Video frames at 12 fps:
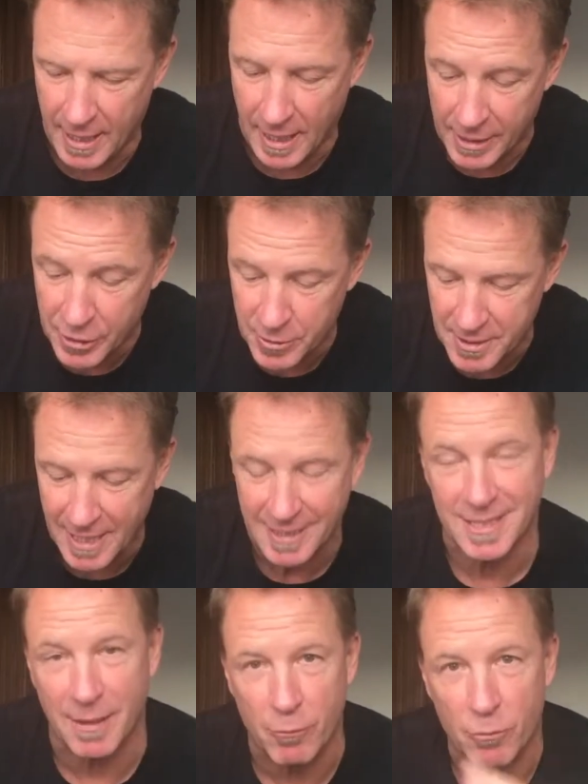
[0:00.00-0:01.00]
And I used
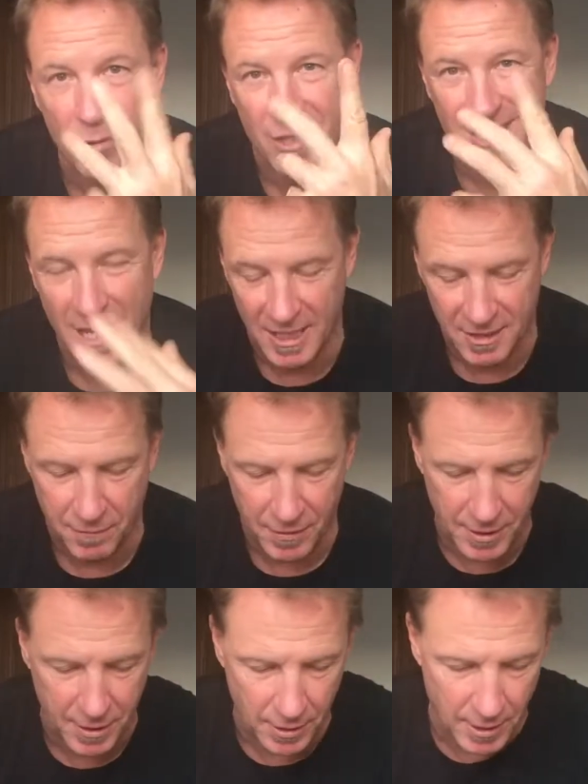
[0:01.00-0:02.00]
that to give it a really nice
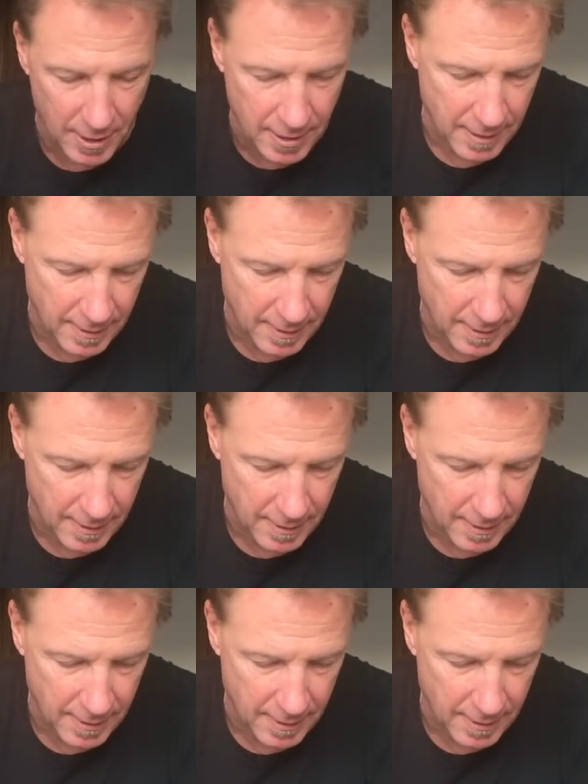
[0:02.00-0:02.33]
vanilla